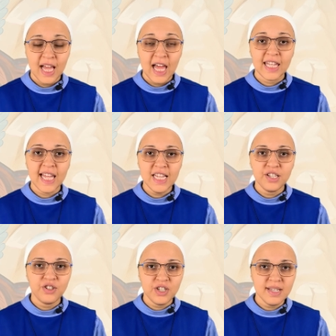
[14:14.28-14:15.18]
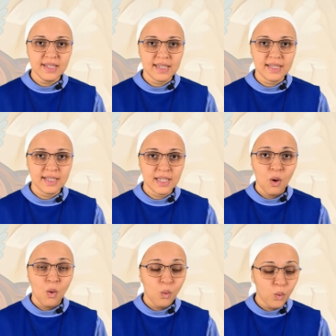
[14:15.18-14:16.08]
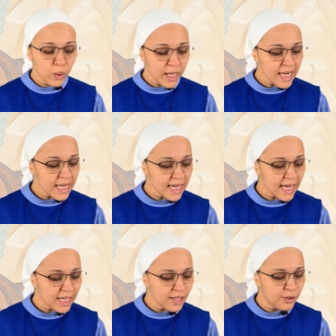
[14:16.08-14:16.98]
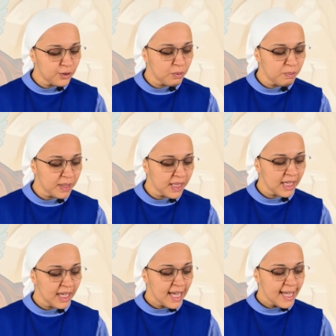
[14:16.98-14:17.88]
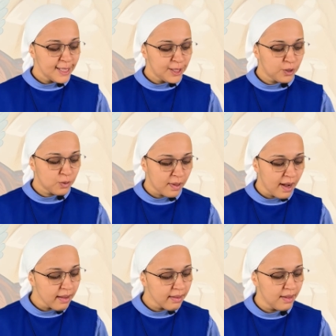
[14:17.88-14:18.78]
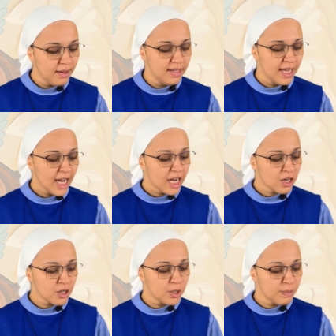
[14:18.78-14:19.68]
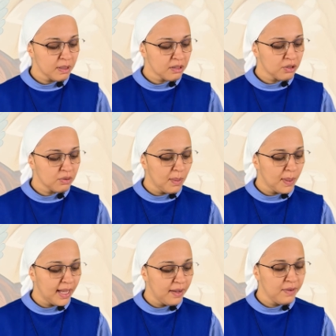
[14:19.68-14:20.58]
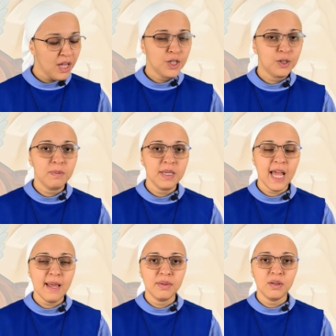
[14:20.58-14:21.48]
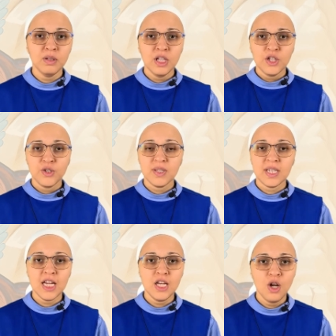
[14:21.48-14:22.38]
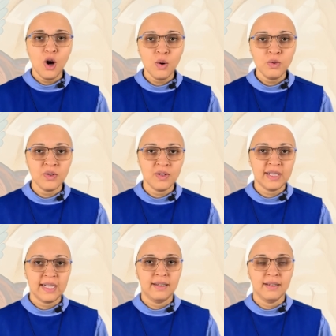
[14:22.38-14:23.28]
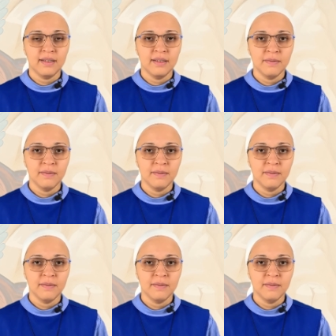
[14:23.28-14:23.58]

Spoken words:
Like Jesus, we need to be strengthened in our spiritual life to be able to say no to Satan.